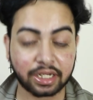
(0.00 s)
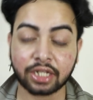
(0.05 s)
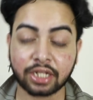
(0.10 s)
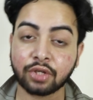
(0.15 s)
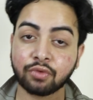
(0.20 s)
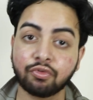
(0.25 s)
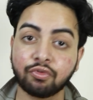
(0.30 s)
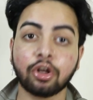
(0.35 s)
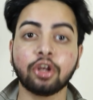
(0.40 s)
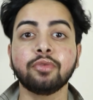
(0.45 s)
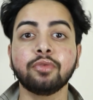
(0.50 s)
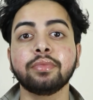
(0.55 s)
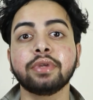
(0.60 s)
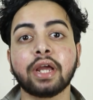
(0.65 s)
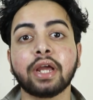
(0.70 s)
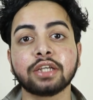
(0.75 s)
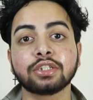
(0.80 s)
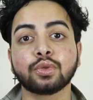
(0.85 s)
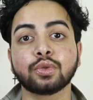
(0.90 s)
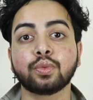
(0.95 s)
And the
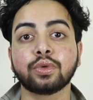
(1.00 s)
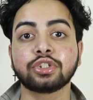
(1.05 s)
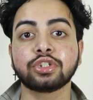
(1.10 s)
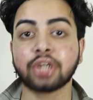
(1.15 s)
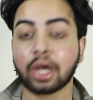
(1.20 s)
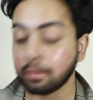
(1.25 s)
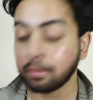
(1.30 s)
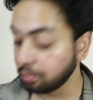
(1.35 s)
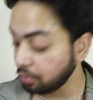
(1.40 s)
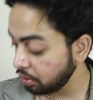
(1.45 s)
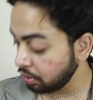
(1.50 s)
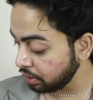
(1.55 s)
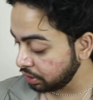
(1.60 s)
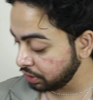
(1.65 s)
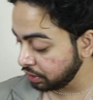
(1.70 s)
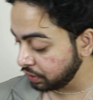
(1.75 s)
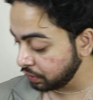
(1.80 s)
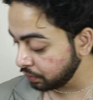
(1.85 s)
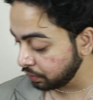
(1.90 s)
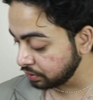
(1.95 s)
voluminizer which I'm gonna
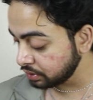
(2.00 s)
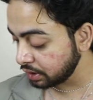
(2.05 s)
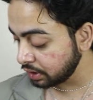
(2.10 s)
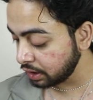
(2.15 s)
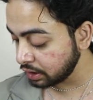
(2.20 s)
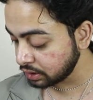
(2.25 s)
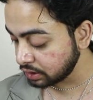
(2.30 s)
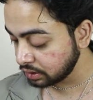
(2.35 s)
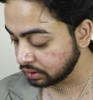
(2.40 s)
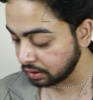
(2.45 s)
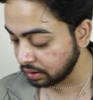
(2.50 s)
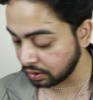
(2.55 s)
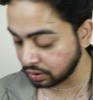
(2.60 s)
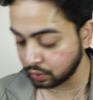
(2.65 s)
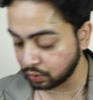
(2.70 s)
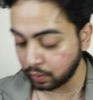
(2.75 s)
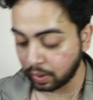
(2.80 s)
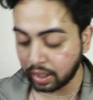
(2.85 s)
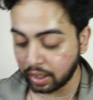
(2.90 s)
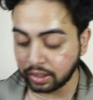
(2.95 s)
use is this
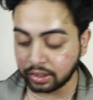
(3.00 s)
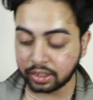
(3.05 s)
one.